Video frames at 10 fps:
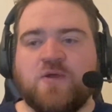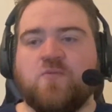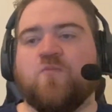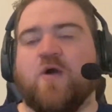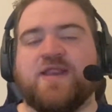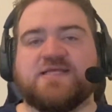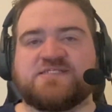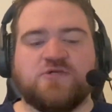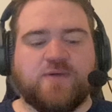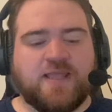what he's
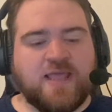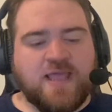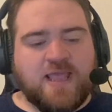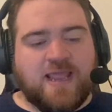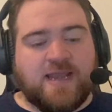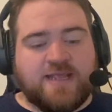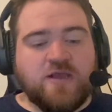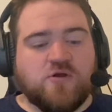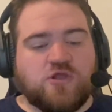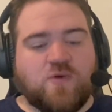doing. And
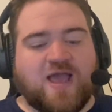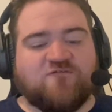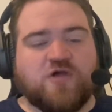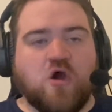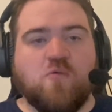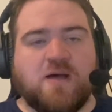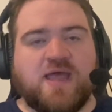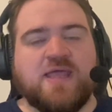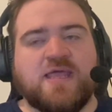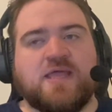here you have
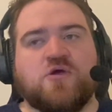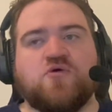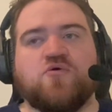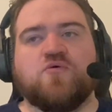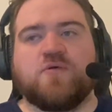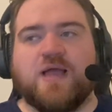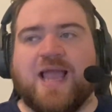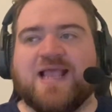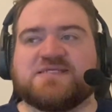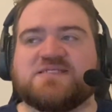Koba, who
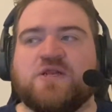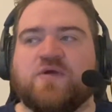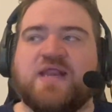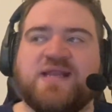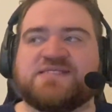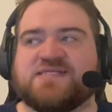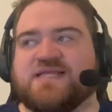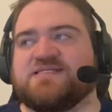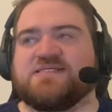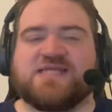I guess in a
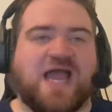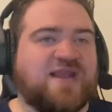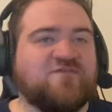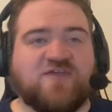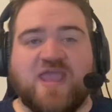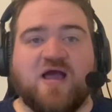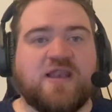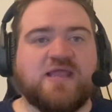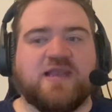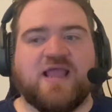sense he's kind of
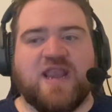chaotic and kind